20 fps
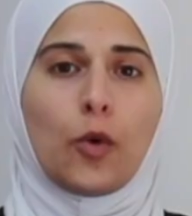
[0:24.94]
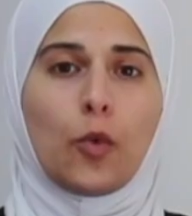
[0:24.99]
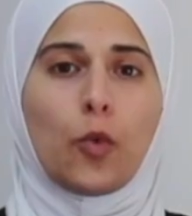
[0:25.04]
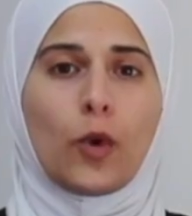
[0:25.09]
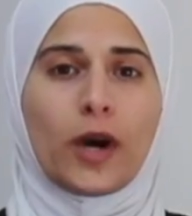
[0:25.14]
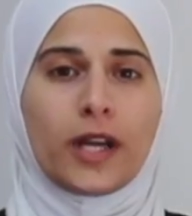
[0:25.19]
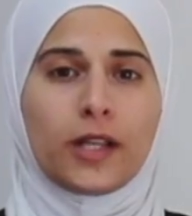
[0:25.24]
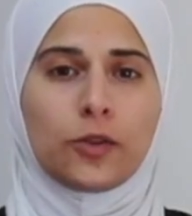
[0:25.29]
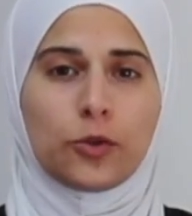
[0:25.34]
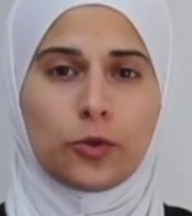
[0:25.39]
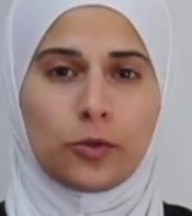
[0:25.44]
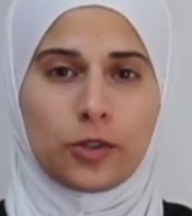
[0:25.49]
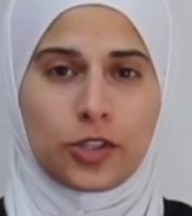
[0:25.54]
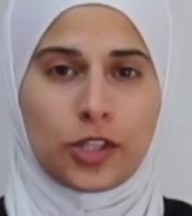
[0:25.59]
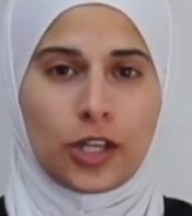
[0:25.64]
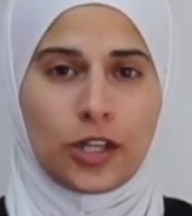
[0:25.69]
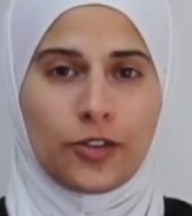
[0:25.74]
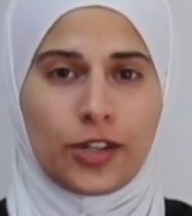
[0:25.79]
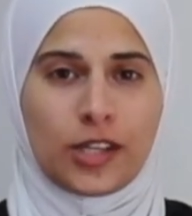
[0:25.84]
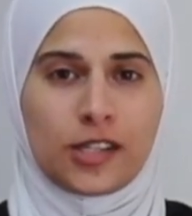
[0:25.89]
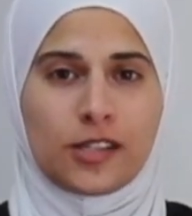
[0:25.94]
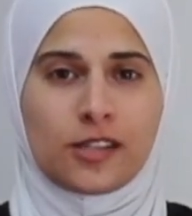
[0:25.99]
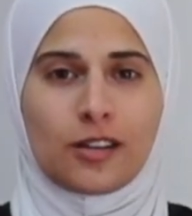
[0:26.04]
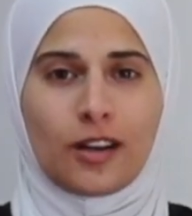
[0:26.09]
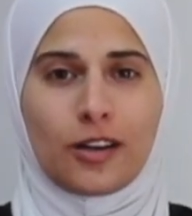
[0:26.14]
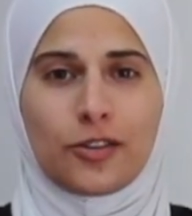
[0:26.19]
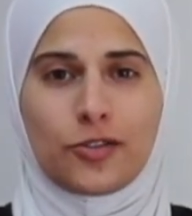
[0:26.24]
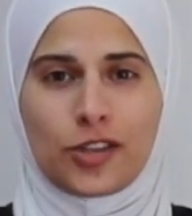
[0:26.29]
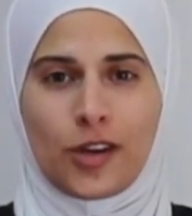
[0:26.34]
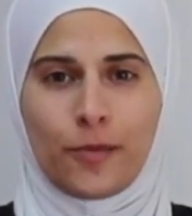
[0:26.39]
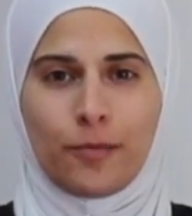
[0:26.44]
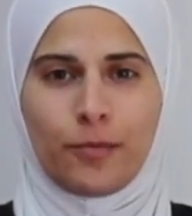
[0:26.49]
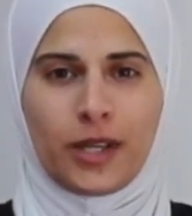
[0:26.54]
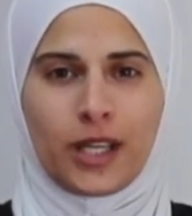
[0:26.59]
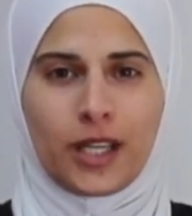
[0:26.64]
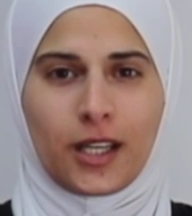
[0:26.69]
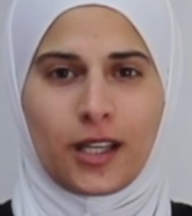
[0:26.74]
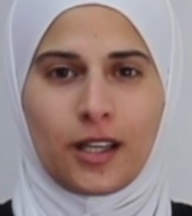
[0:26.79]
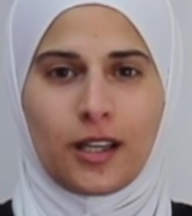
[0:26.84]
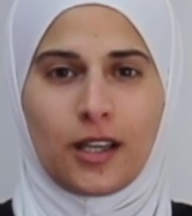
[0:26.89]
When do children start
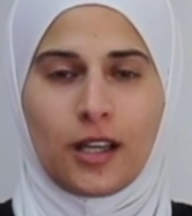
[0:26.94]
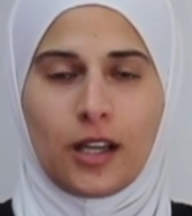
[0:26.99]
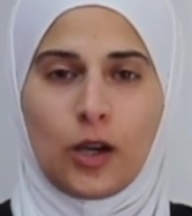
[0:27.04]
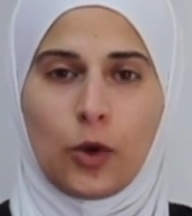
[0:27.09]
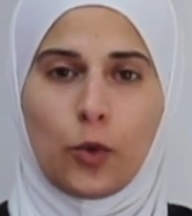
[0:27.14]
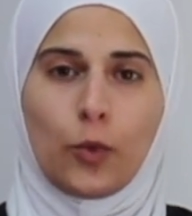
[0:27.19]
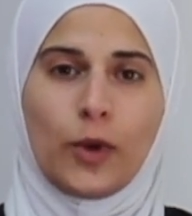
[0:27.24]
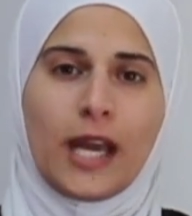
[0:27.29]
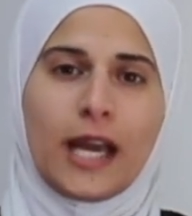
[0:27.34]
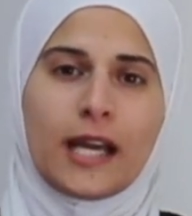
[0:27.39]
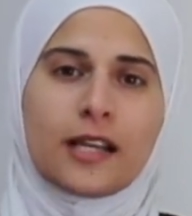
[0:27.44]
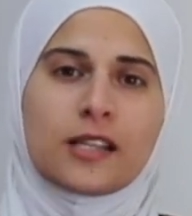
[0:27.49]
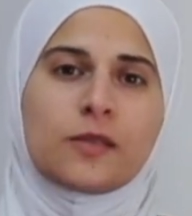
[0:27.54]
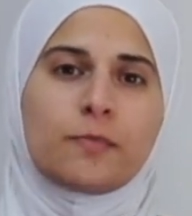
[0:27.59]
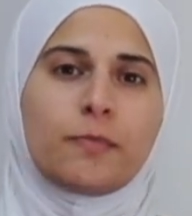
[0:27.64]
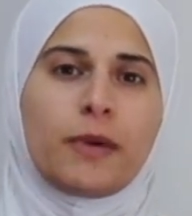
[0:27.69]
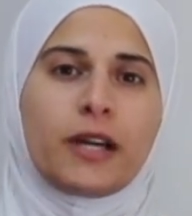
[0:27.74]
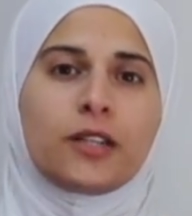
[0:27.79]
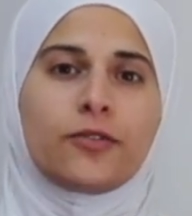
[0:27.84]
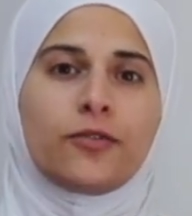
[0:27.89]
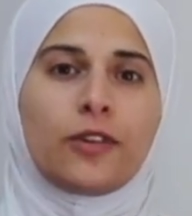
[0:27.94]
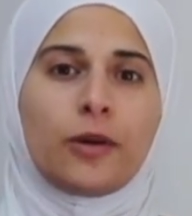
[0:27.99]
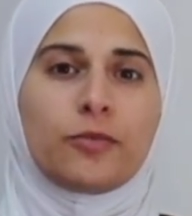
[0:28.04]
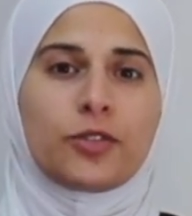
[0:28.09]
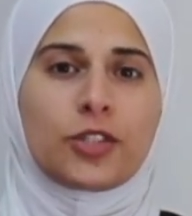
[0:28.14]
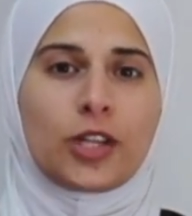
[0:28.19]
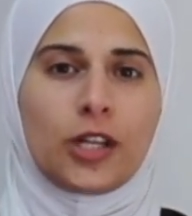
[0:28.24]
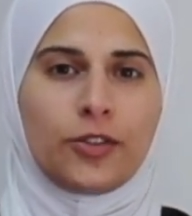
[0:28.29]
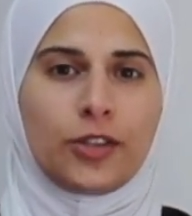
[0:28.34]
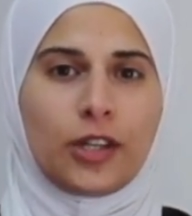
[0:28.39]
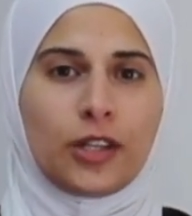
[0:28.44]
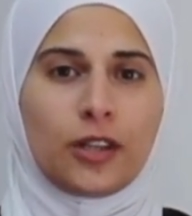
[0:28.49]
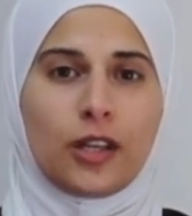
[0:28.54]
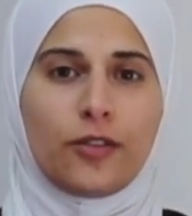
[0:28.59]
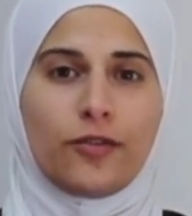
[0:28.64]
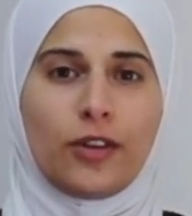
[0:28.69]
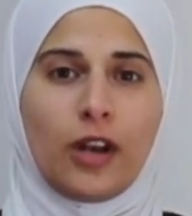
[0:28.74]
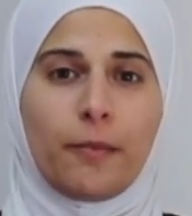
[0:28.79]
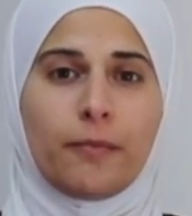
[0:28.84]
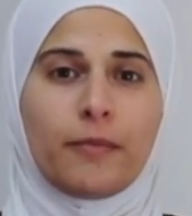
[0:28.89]
jumping? We expect from children
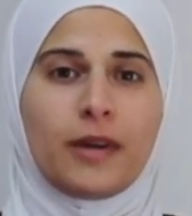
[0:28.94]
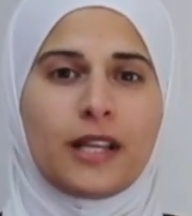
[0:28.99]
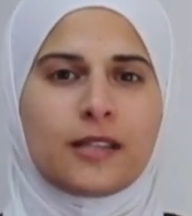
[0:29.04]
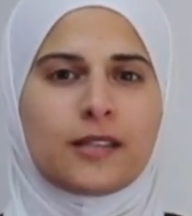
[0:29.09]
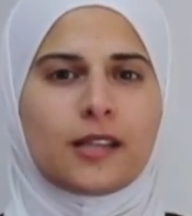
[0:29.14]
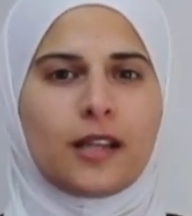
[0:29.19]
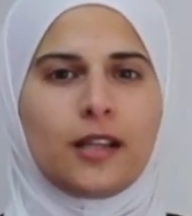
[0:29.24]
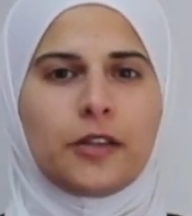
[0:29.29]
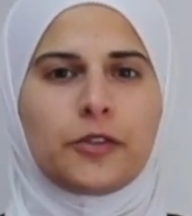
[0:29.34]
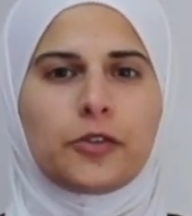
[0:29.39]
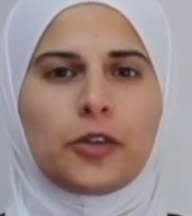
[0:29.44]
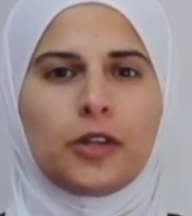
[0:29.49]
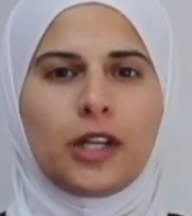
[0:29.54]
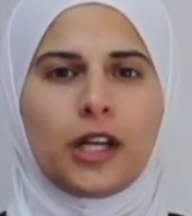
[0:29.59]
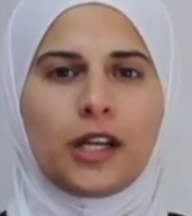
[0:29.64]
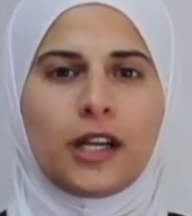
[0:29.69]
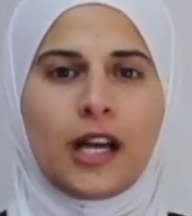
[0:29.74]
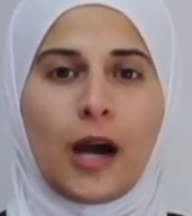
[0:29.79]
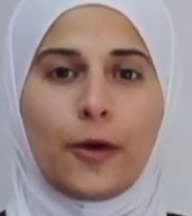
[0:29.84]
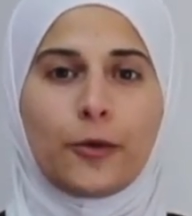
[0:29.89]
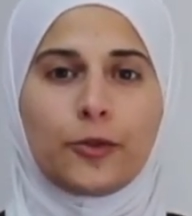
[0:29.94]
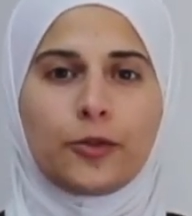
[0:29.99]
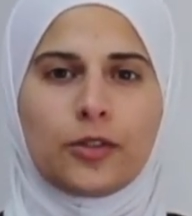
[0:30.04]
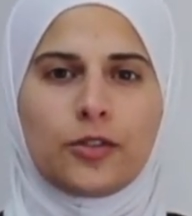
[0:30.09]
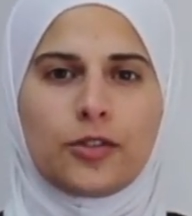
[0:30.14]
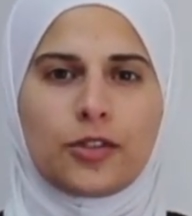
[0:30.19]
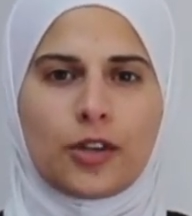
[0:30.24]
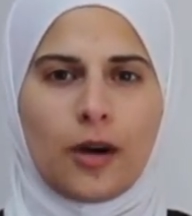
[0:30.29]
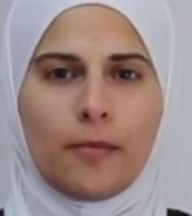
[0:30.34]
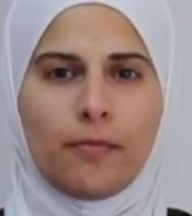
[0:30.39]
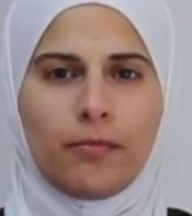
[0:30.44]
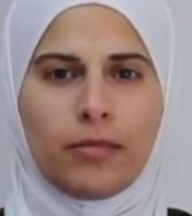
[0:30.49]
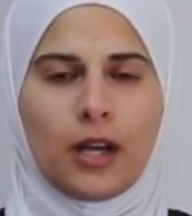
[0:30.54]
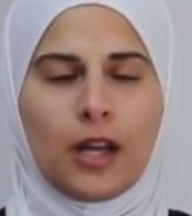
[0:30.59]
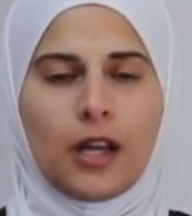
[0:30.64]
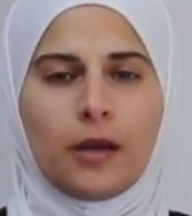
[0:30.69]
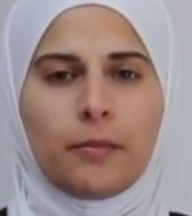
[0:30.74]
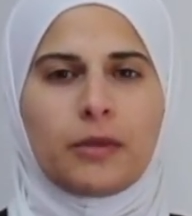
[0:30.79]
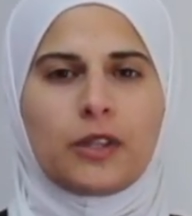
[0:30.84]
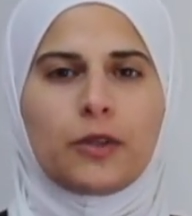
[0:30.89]
developmentally to learn how to jump
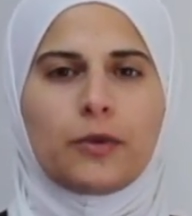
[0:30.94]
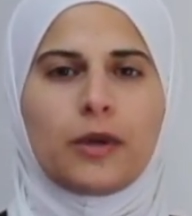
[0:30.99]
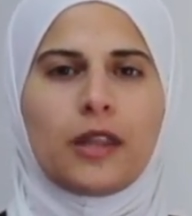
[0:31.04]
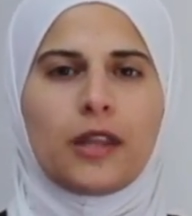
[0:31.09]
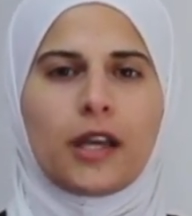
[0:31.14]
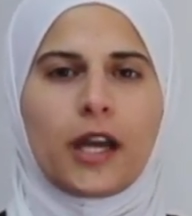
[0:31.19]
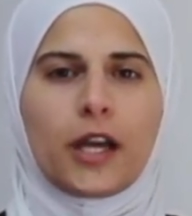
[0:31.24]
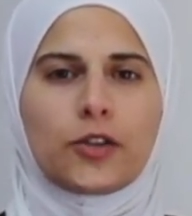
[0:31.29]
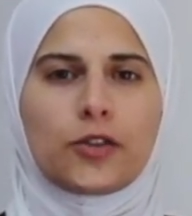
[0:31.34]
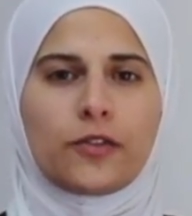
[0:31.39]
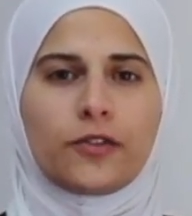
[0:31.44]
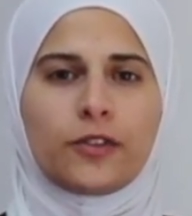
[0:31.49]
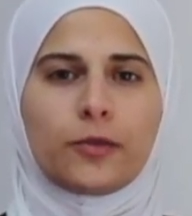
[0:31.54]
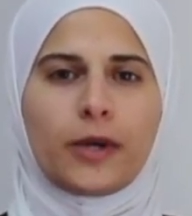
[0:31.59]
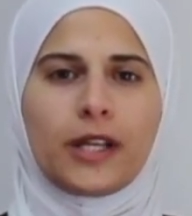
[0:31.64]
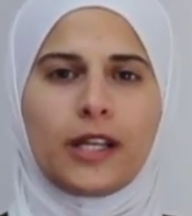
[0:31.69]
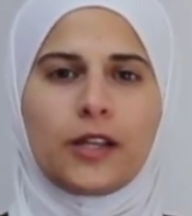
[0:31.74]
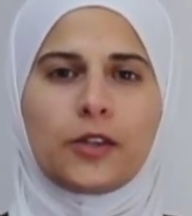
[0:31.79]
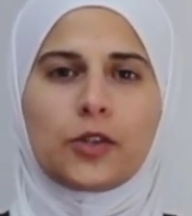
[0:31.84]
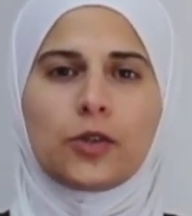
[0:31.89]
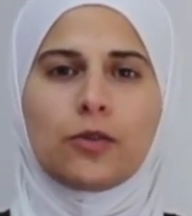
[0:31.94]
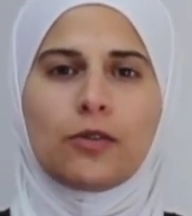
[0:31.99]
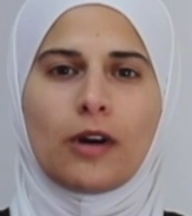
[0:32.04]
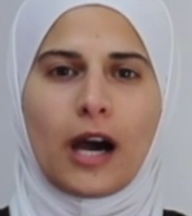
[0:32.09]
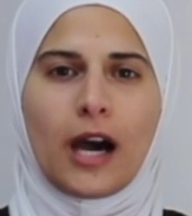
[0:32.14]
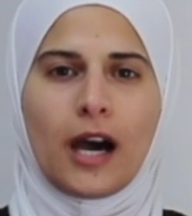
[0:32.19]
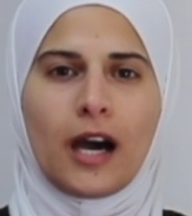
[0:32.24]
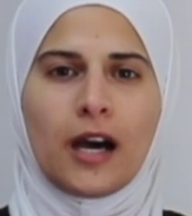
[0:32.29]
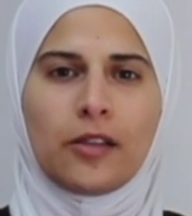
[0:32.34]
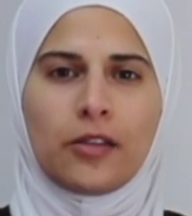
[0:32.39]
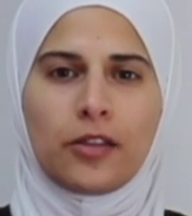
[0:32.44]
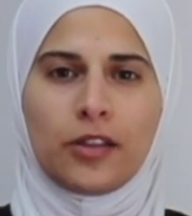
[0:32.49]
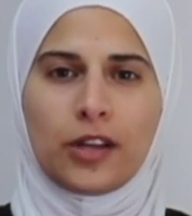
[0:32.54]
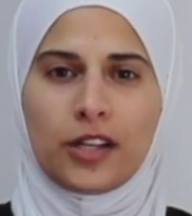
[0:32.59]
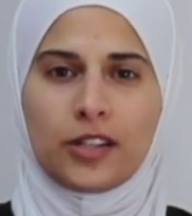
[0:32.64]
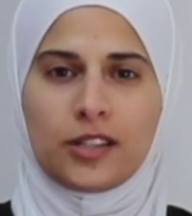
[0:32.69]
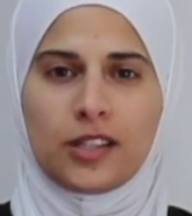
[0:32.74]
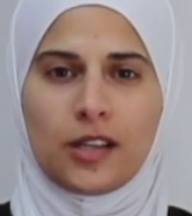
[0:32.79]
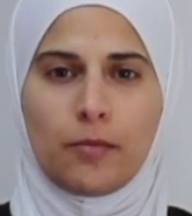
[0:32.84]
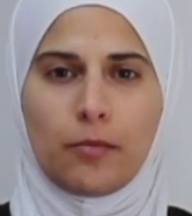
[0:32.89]
between the age of 22 and
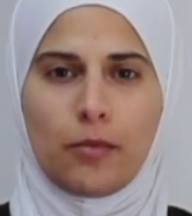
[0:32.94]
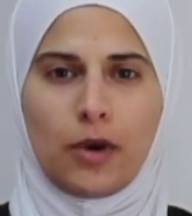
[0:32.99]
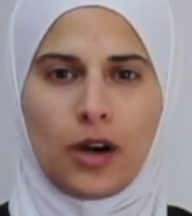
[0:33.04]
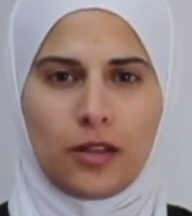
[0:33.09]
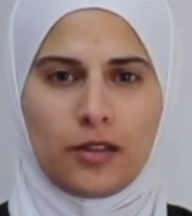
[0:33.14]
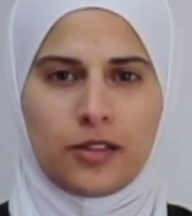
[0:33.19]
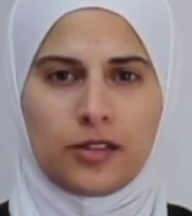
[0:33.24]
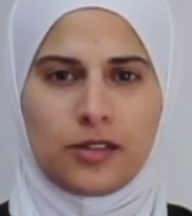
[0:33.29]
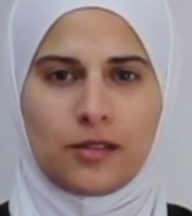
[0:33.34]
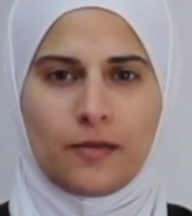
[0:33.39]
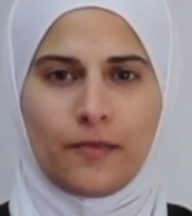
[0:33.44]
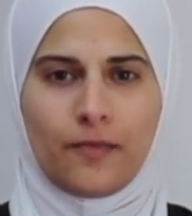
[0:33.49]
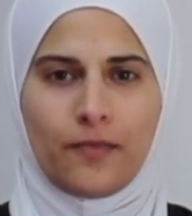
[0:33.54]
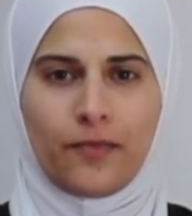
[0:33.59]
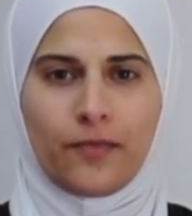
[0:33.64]
30 months.